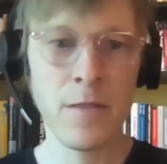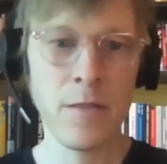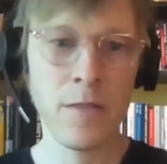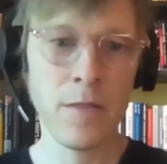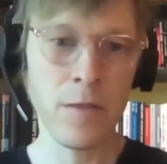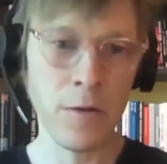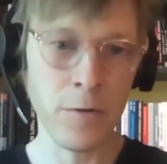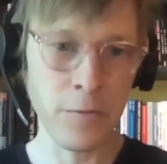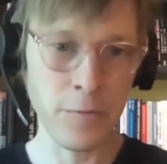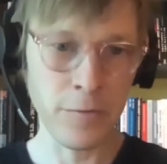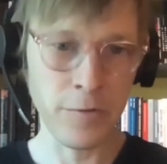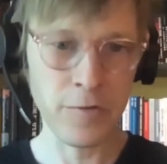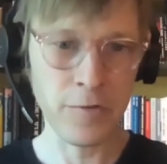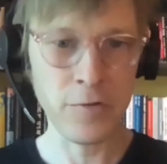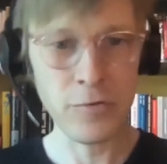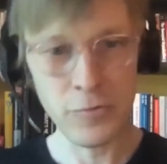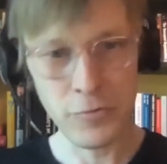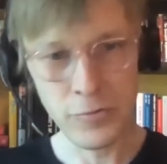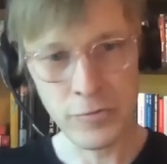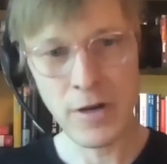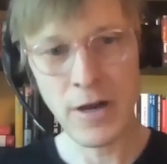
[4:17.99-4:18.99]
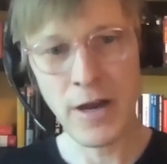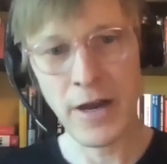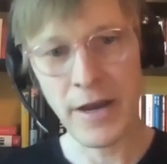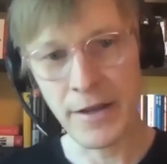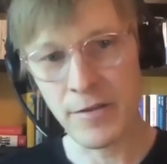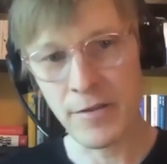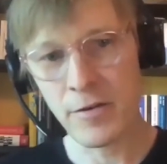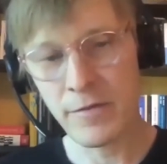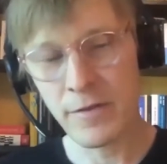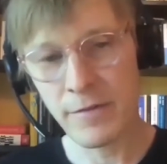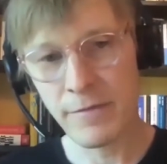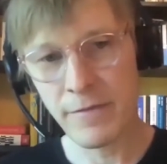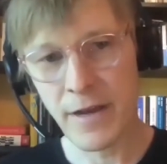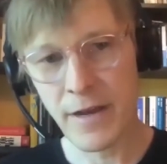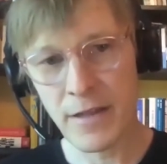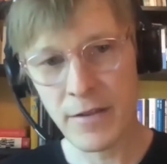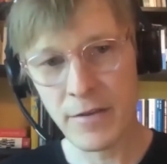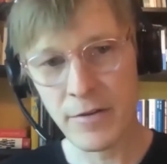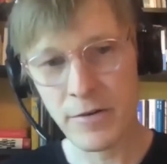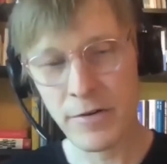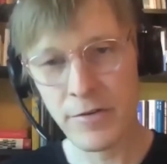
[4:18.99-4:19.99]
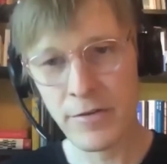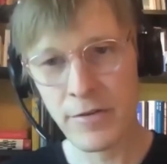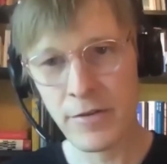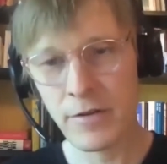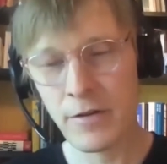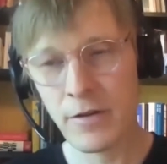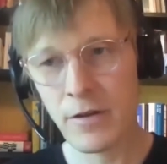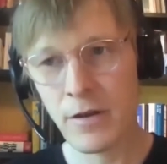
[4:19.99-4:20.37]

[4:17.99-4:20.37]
those two kinds of investors,